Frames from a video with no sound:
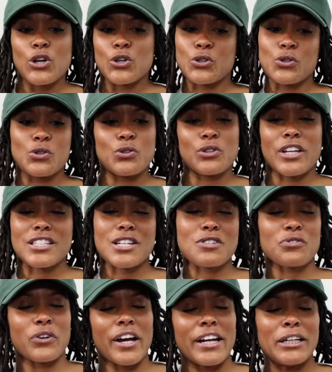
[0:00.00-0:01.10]
Ooh, this is
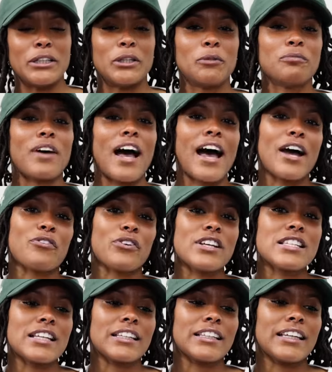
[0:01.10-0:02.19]
random. I
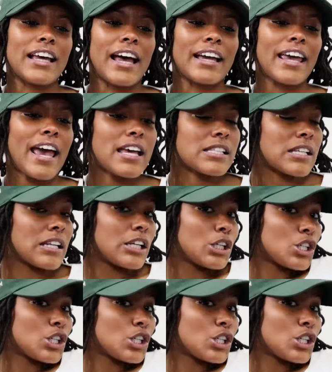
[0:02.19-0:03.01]
recently got casted in a